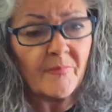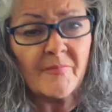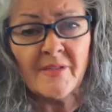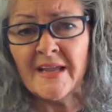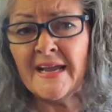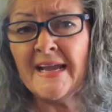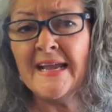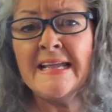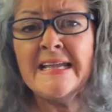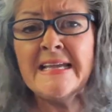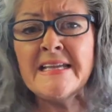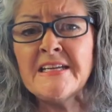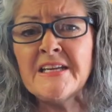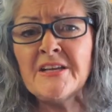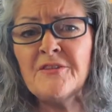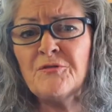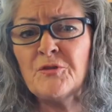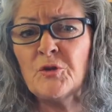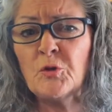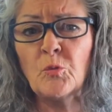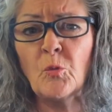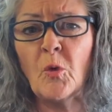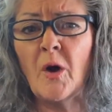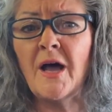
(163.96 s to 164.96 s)
And if
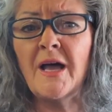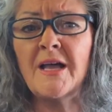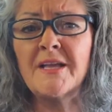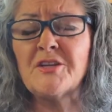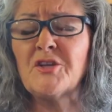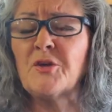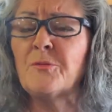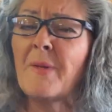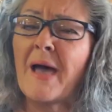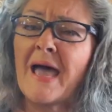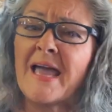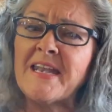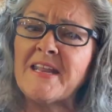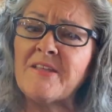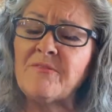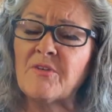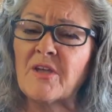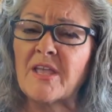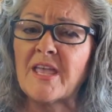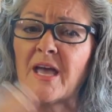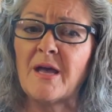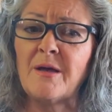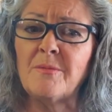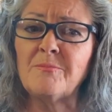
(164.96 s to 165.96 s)
you want, you might even
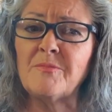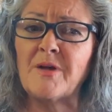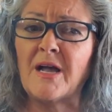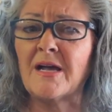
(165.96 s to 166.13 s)
come